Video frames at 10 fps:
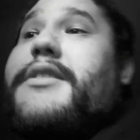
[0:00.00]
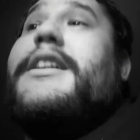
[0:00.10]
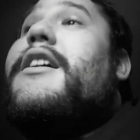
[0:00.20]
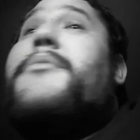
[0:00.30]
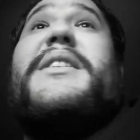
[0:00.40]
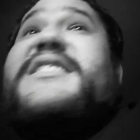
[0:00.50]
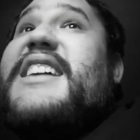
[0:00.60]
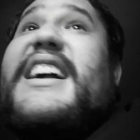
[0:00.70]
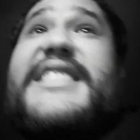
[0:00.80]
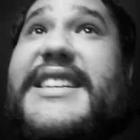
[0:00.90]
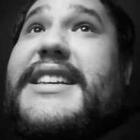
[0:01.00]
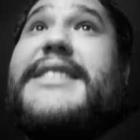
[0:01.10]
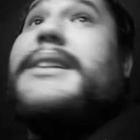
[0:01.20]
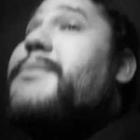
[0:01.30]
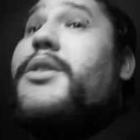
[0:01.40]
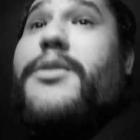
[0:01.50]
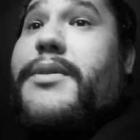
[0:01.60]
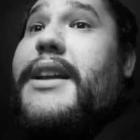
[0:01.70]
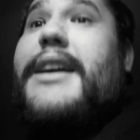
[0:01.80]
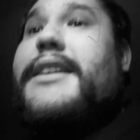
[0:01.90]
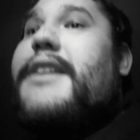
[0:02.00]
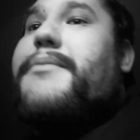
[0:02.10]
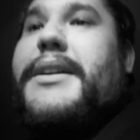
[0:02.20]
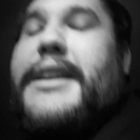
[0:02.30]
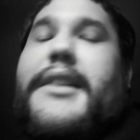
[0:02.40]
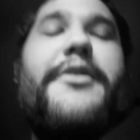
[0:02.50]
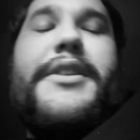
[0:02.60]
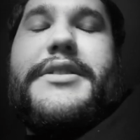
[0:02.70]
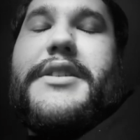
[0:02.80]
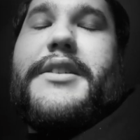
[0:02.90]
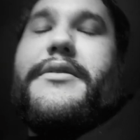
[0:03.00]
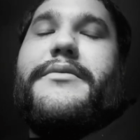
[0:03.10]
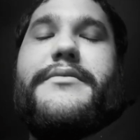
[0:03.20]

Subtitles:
and out of my dad's kids, I'm the only one that gave my dad a grandchild.